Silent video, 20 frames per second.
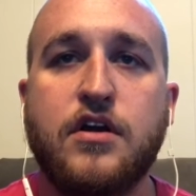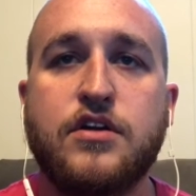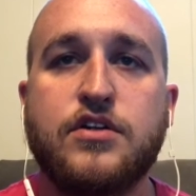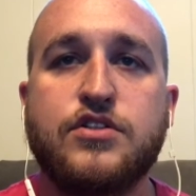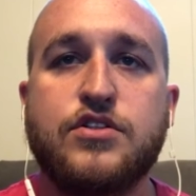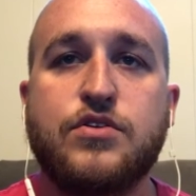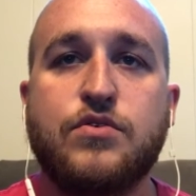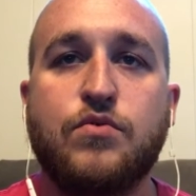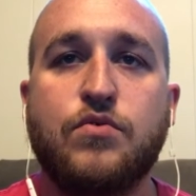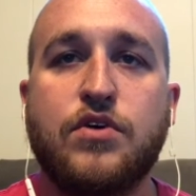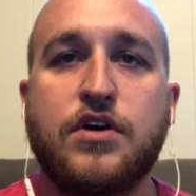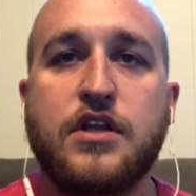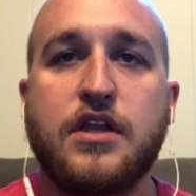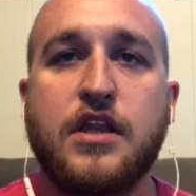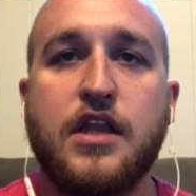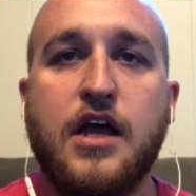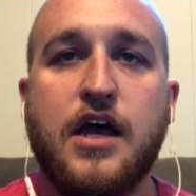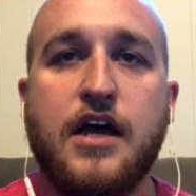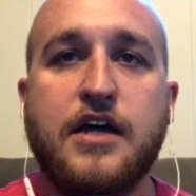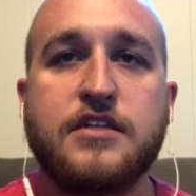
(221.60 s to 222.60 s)
to what
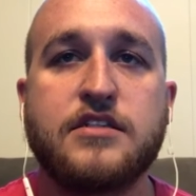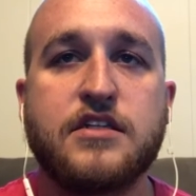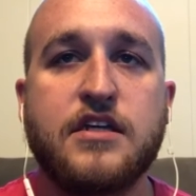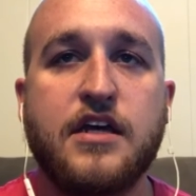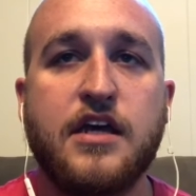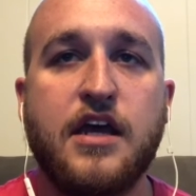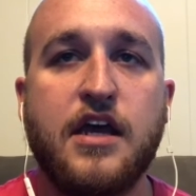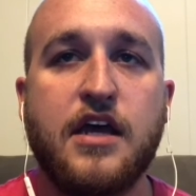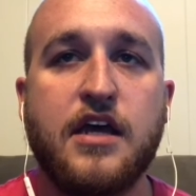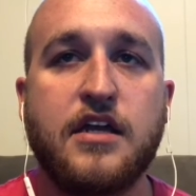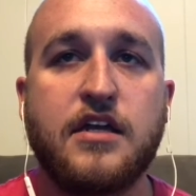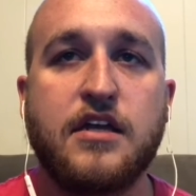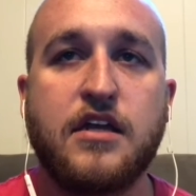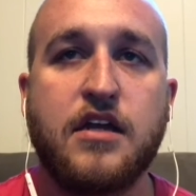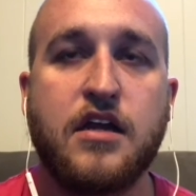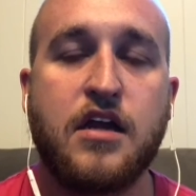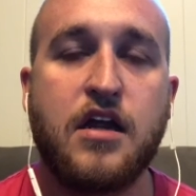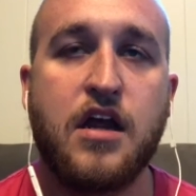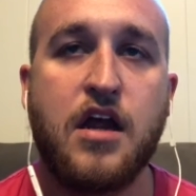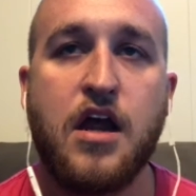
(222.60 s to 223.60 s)
lies ahead.
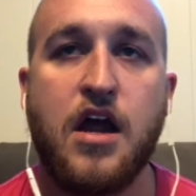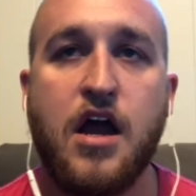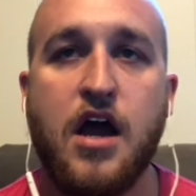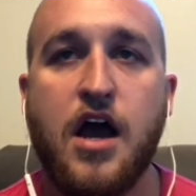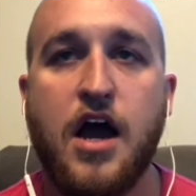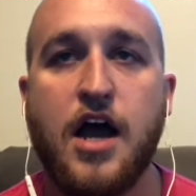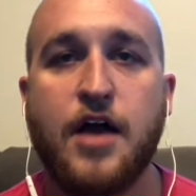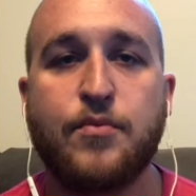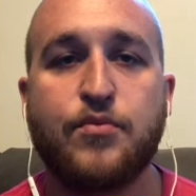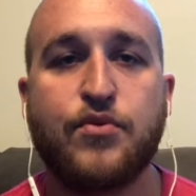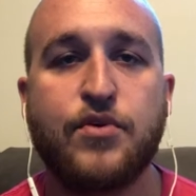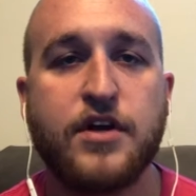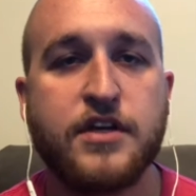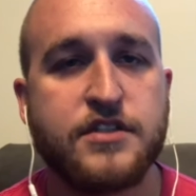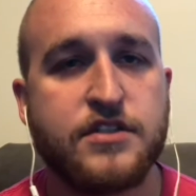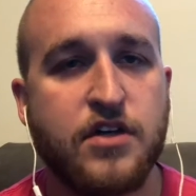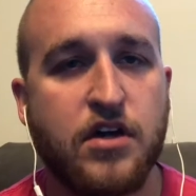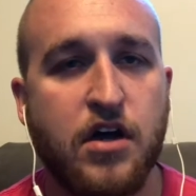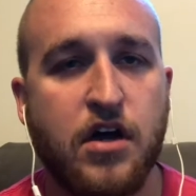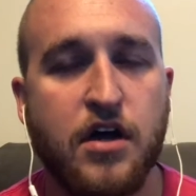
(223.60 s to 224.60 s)
I
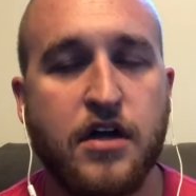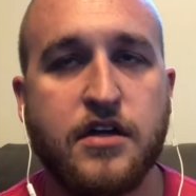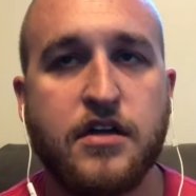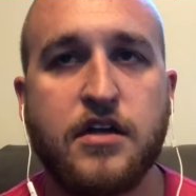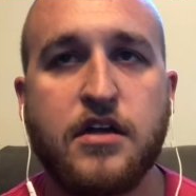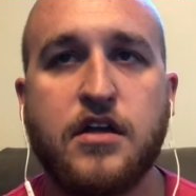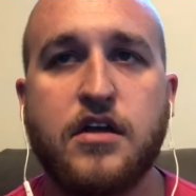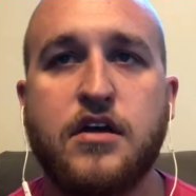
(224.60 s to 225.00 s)
press on